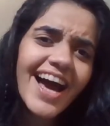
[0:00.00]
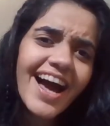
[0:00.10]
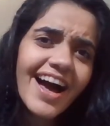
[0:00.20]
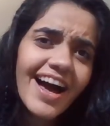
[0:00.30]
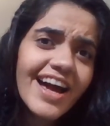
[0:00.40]

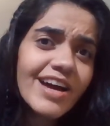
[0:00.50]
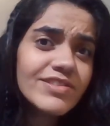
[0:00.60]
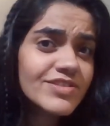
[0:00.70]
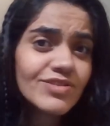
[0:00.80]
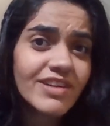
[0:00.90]
I have
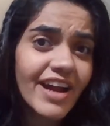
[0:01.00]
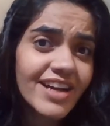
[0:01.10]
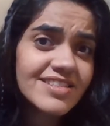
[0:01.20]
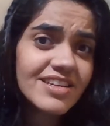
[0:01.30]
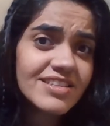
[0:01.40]
a strong
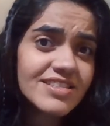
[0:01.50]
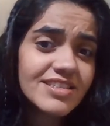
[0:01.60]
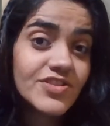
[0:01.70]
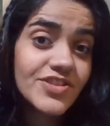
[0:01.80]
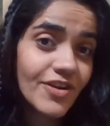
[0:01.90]
accent.
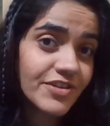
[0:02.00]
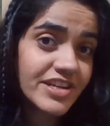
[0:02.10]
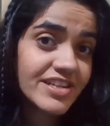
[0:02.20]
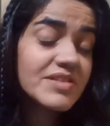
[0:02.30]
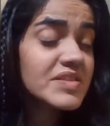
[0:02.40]

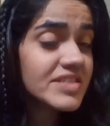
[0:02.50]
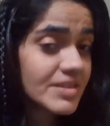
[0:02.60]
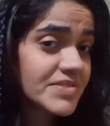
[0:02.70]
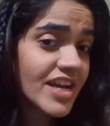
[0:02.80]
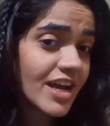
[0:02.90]
Sorry,
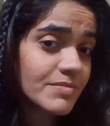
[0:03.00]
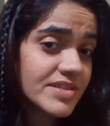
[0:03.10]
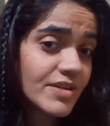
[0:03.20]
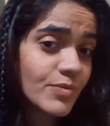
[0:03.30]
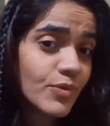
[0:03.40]

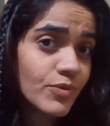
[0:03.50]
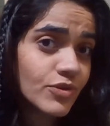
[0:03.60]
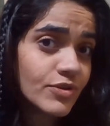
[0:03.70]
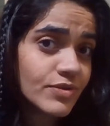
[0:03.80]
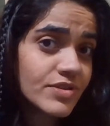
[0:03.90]
sometimes I will
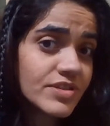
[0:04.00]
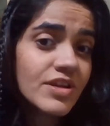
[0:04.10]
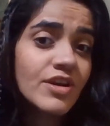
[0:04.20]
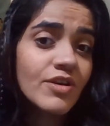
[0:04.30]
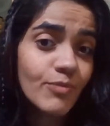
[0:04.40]

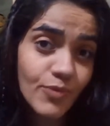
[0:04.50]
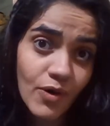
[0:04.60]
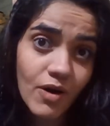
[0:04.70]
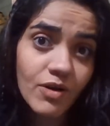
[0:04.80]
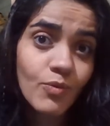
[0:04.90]
use
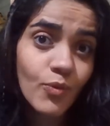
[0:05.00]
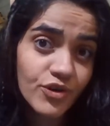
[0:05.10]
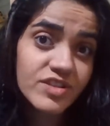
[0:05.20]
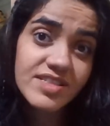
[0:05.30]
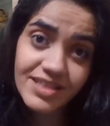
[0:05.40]
wrong
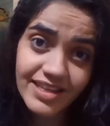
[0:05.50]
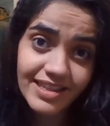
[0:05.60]
words in